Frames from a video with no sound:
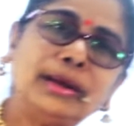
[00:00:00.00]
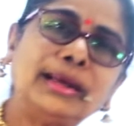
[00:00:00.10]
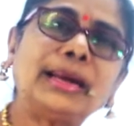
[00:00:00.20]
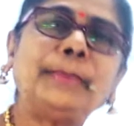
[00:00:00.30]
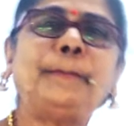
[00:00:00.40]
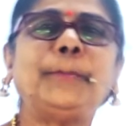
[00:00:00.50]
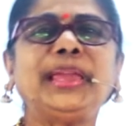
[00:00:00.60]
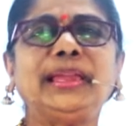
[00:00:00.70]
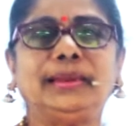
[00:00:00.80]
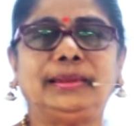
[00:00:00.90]

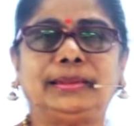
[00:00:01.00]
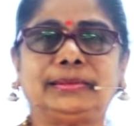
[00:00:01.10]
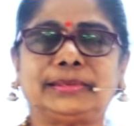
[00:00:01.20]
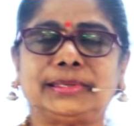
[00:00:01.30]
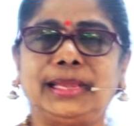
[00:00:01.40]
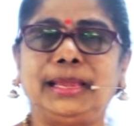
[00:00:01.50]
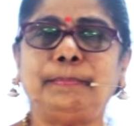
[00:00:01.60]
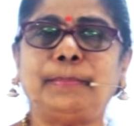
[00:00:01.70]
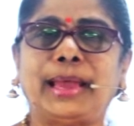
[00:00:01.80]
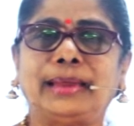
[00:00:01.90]
repeat the
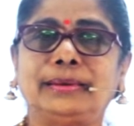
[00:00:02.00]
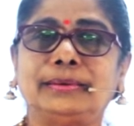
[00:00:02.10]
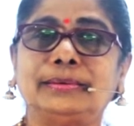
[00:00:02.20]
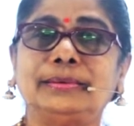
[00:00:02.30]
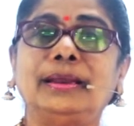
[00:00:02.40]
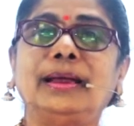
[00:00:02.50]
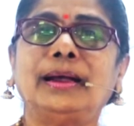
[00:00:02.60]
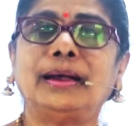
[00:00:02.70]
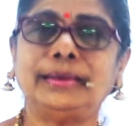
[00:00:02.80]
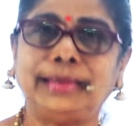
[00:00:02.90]
same pattern
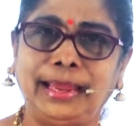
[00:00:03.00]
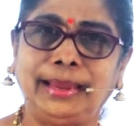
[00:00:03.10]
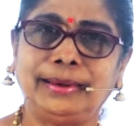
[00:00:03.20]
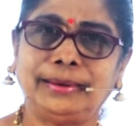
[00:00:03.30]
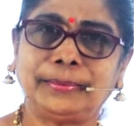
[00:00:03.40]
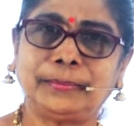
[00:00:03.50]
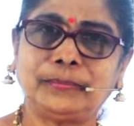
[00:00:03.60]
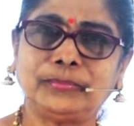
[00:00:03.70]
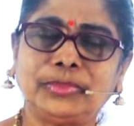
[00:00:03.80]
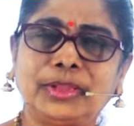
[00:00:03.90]
again.
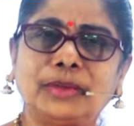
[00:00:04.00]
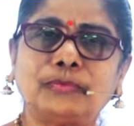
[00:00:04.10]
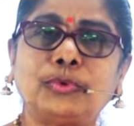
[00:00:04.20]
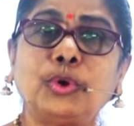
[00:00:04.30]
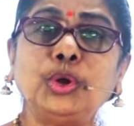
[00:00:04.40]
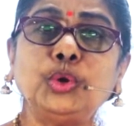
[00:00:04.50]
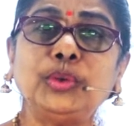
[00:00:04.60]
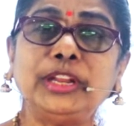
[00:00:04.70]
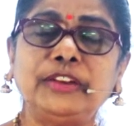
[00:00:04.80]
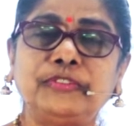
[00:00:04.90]
What do you
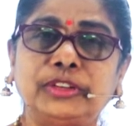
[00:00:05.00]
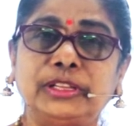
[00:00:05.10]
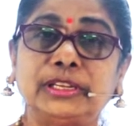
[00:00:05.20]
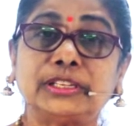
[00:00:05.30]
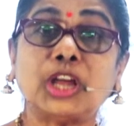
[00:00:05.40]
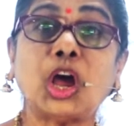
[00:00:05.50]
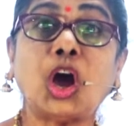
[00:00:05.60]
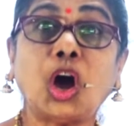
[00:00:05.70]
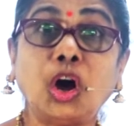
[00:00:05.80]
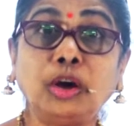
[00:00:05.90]
need for this?
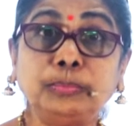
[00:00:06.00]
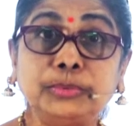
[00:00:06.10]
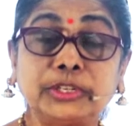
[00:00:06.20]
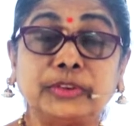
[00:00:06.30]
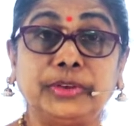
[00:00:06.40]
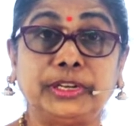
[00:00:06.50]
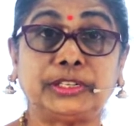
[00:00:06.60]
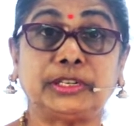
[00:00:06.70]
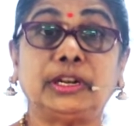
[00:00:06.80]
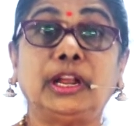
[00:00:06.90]

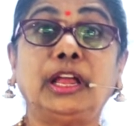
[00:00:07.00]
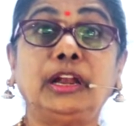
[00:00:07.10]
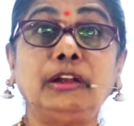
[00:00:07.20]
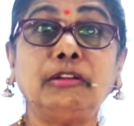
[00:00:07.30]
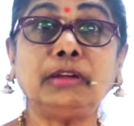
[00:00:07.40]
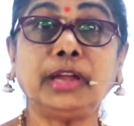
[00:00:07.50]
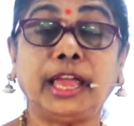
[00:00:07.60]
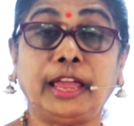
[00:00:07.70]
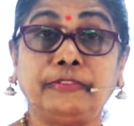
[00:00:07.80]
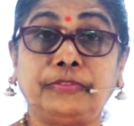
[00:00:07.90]
Observation. Look
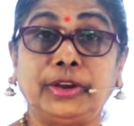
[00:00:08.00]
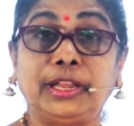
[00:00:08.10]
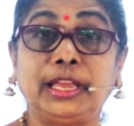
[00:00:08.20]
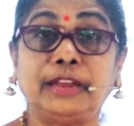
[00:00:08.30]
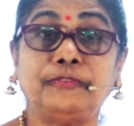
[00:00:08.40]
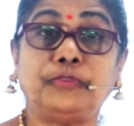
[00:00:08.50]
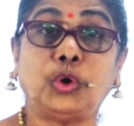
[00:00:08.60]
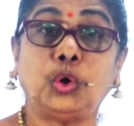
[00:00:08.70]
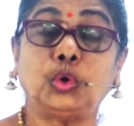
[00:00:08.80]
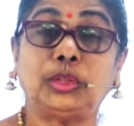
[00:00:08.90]
carefully and
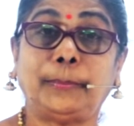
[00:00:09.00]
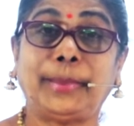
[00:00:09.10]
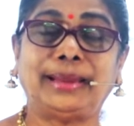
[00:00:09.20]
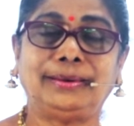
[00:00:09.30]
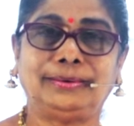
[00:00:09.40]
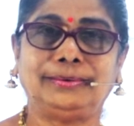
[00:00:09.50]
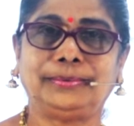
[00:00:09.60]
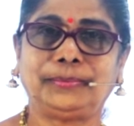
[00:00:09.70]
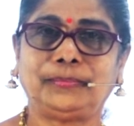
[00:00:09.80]
follow the pattern.